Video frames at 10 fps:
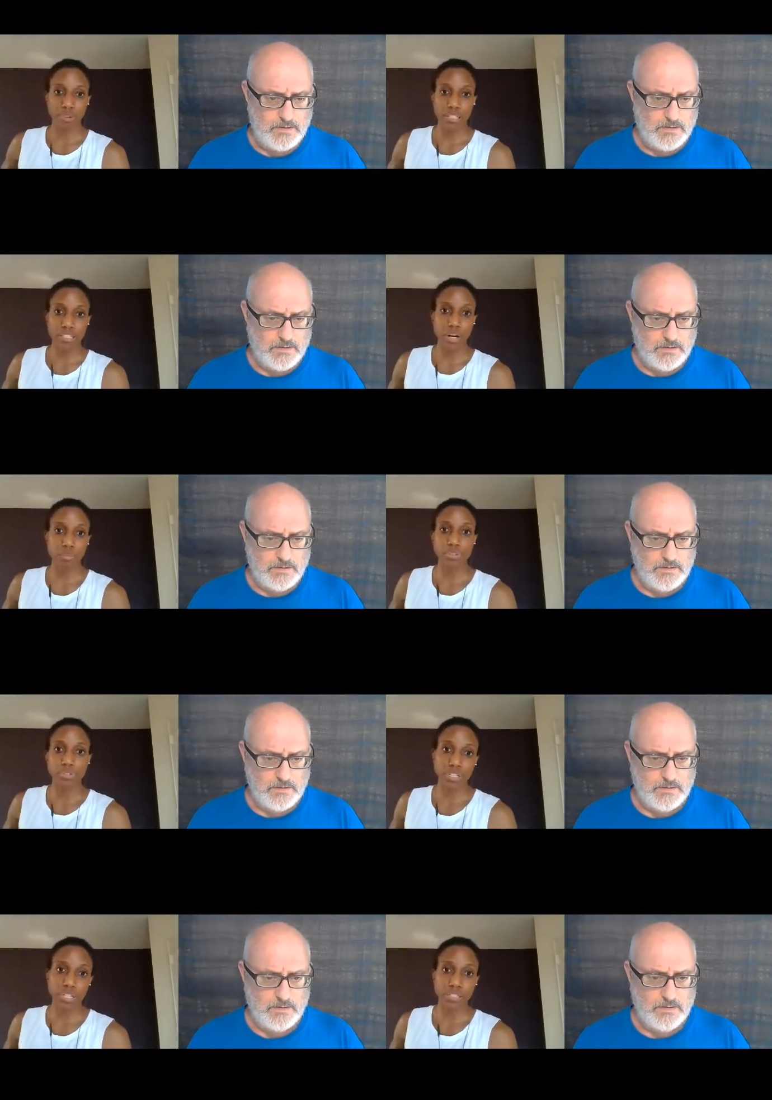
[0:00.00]
Speaker 1: grants and
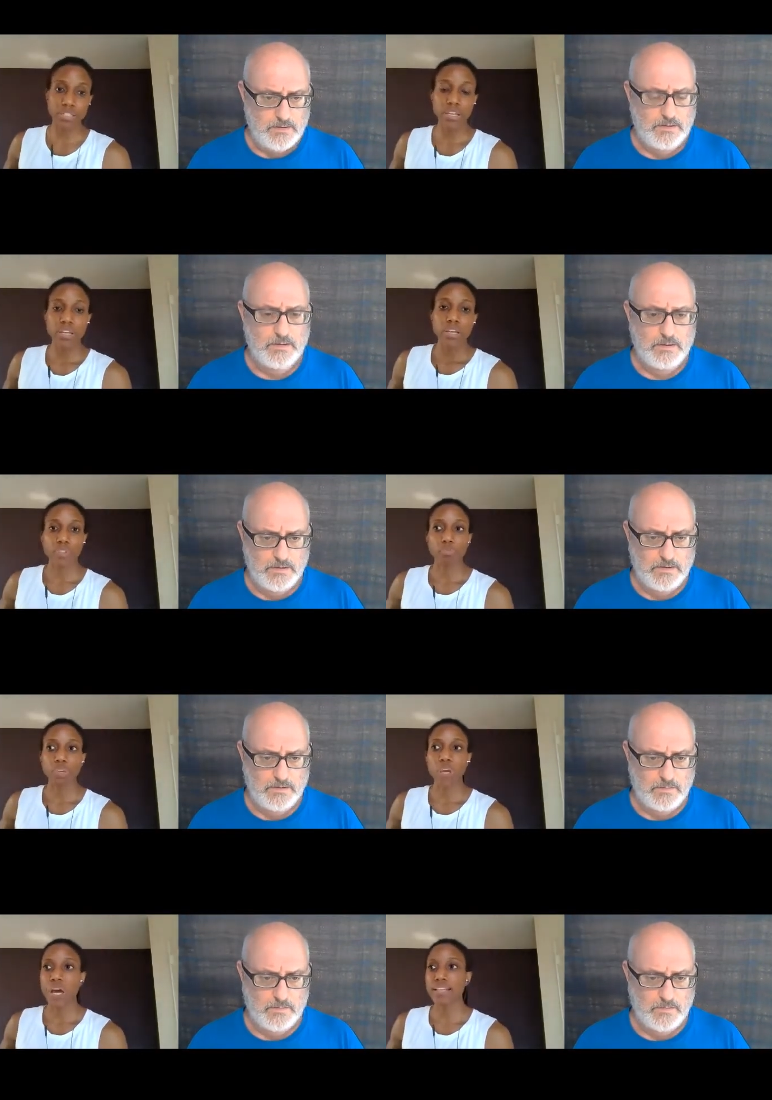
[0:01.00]
opportunities
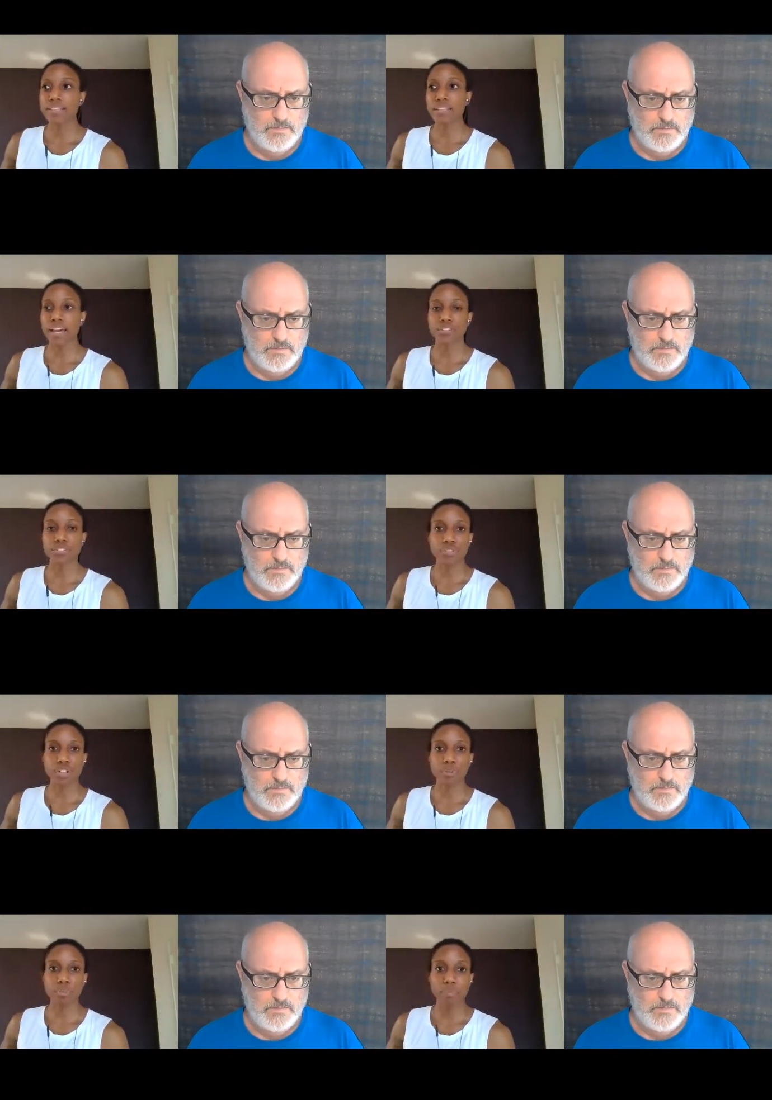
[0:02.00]
because I do
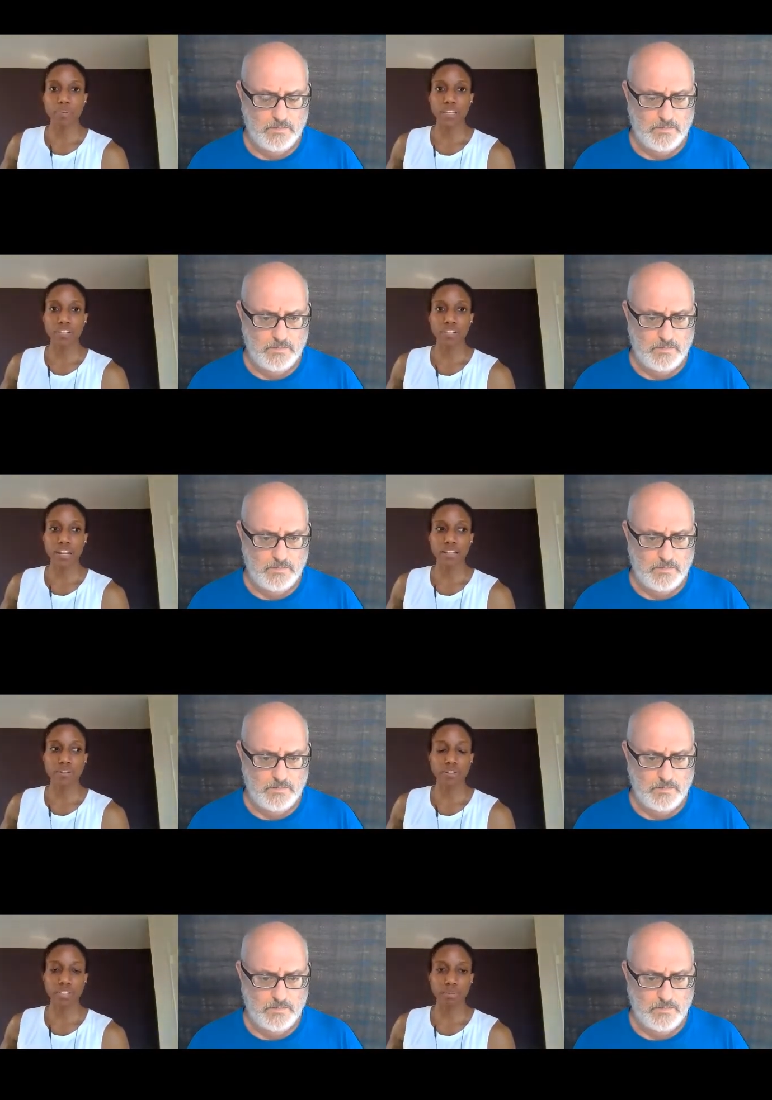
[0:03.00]
serve a population that has
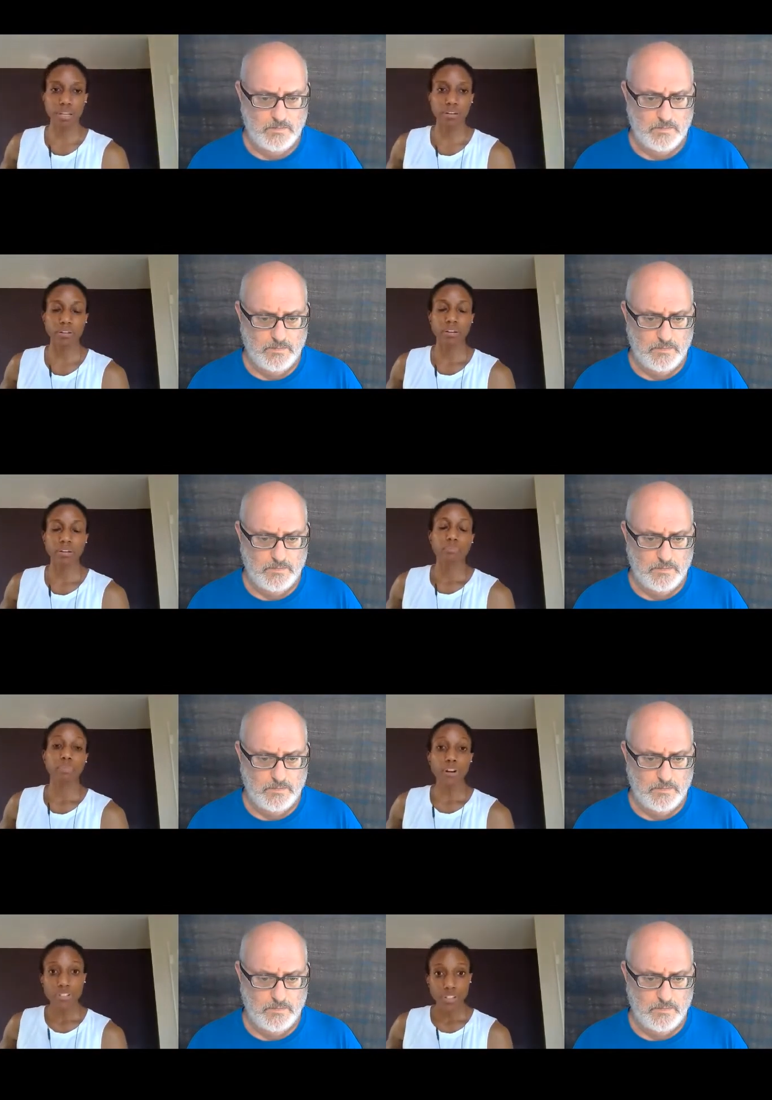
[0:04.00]
largely been
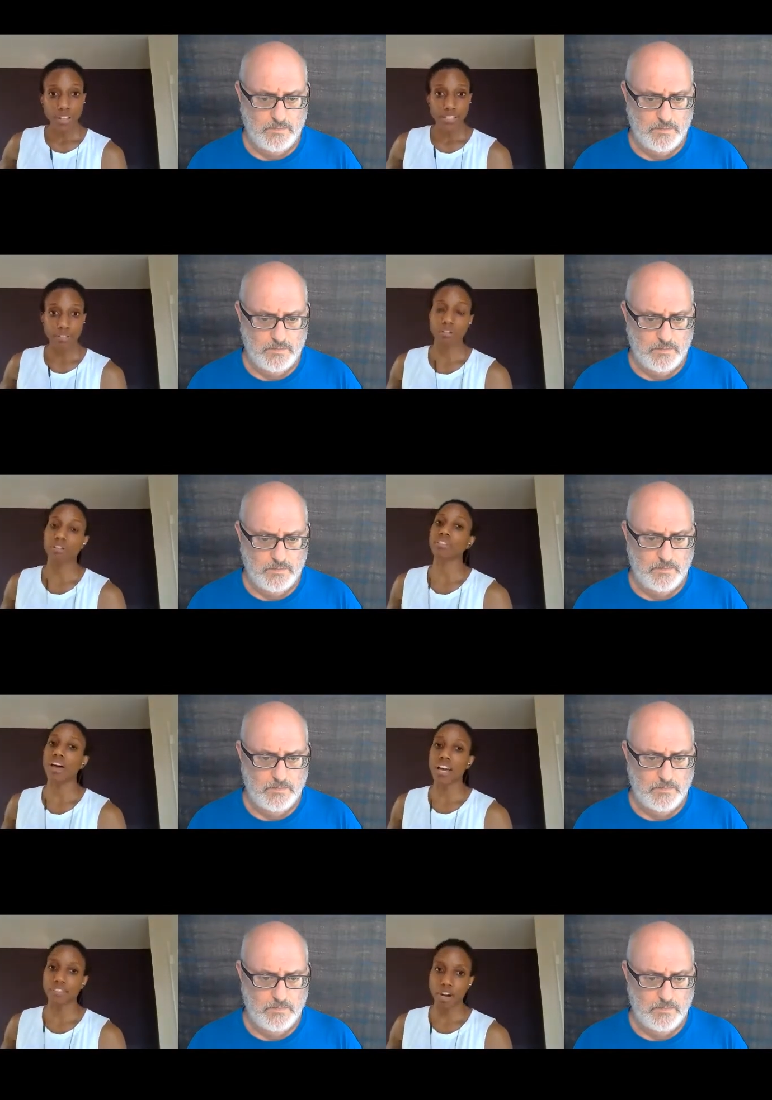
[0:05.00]
marginalized. There are a
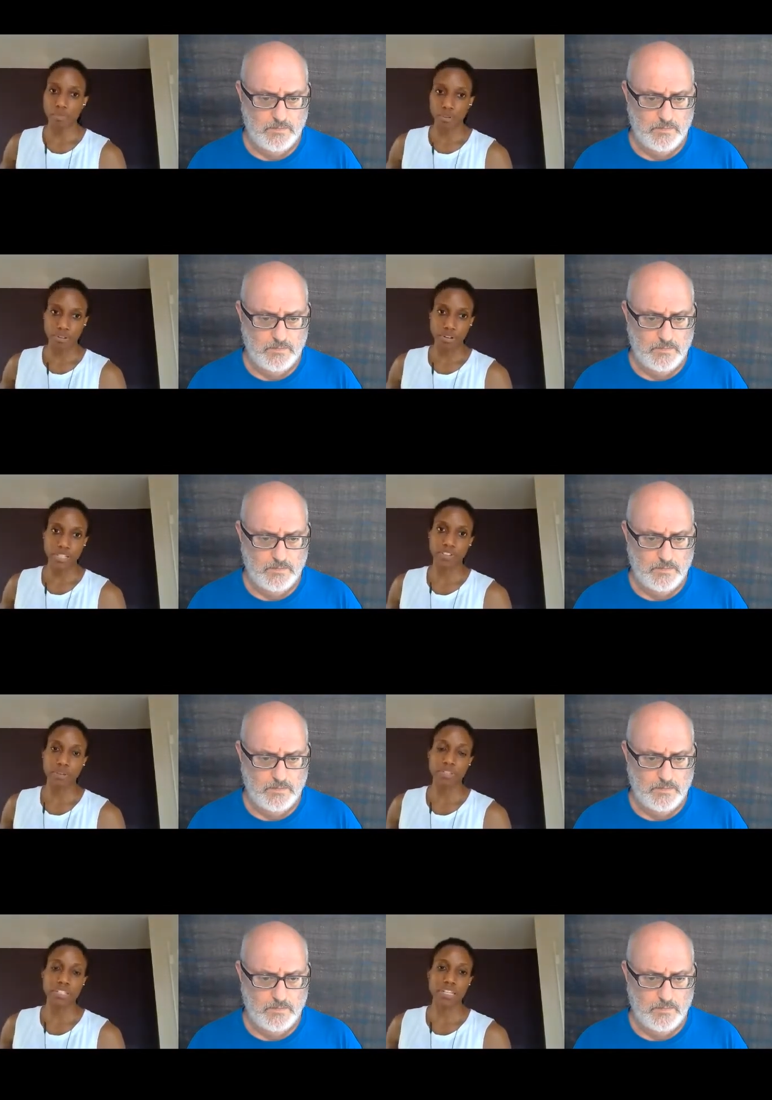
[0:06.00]
lot of opportunities for
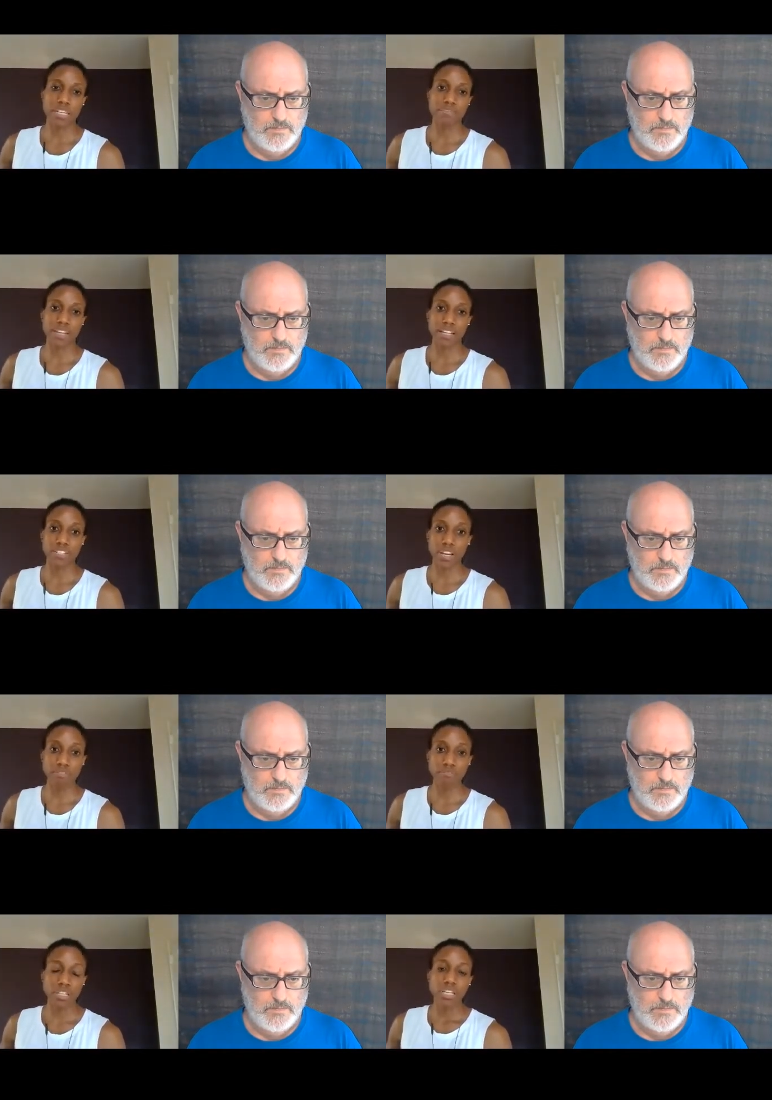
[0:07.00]
them to take advantage of
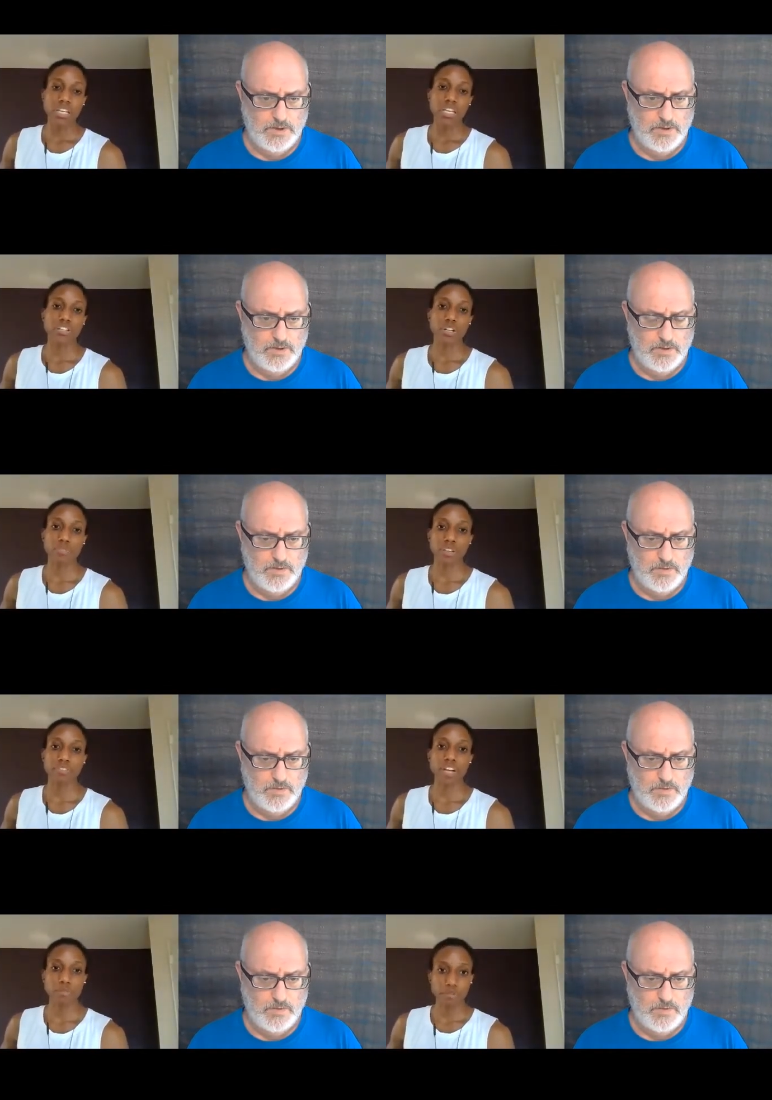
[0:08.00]
in terms of
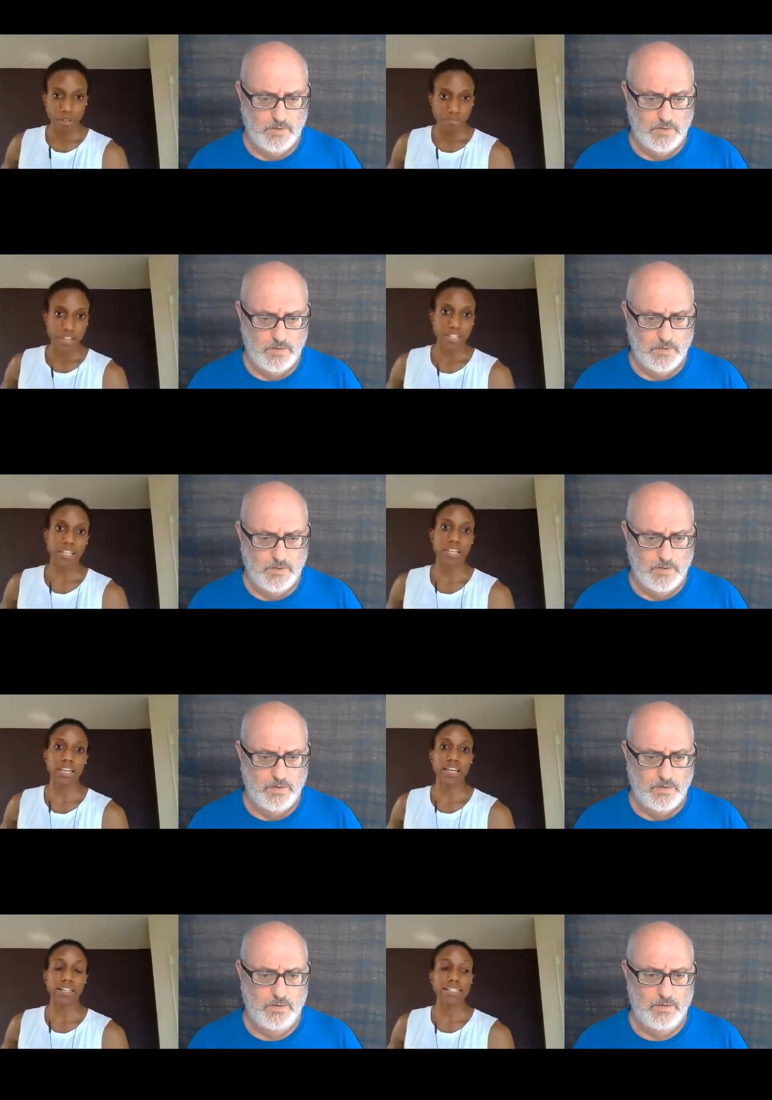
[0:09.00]
government funding
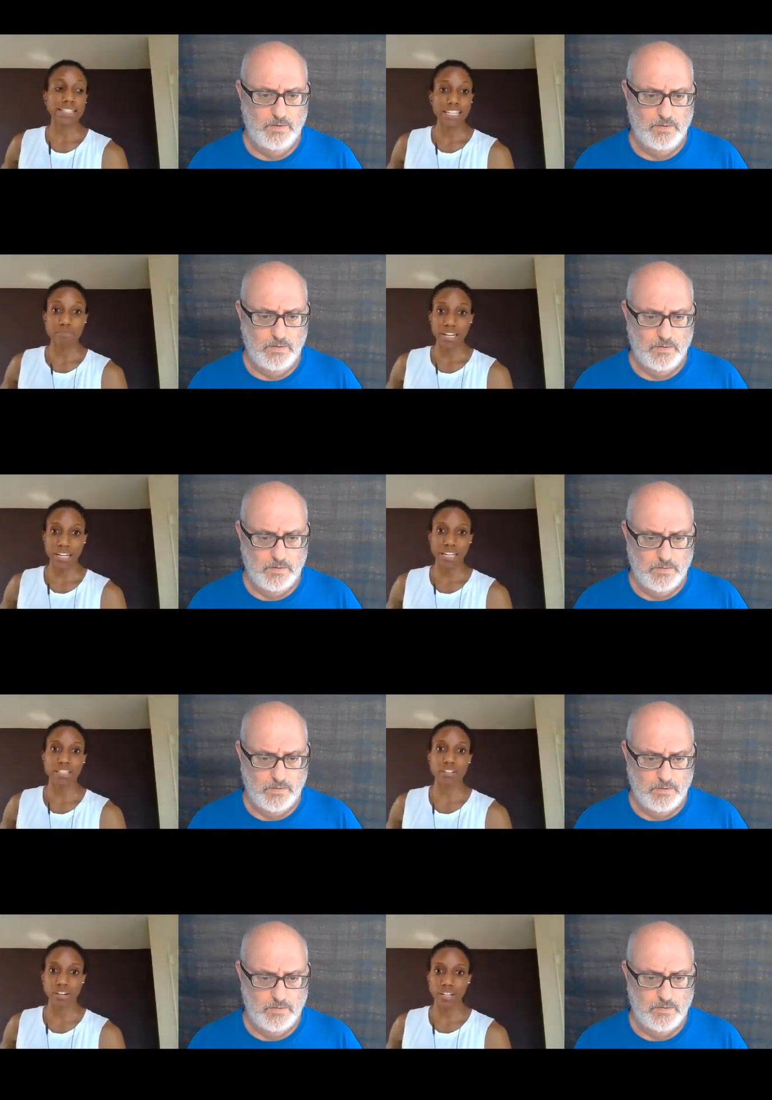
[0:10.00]
and seed money to get
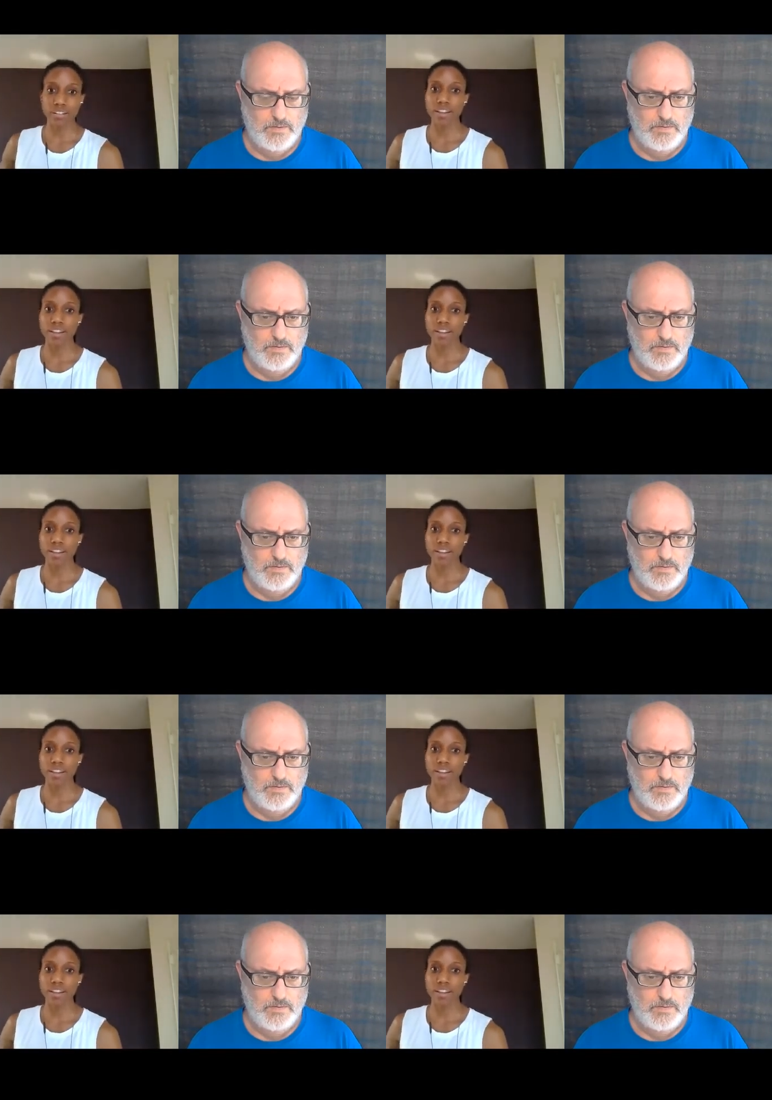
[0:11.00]
started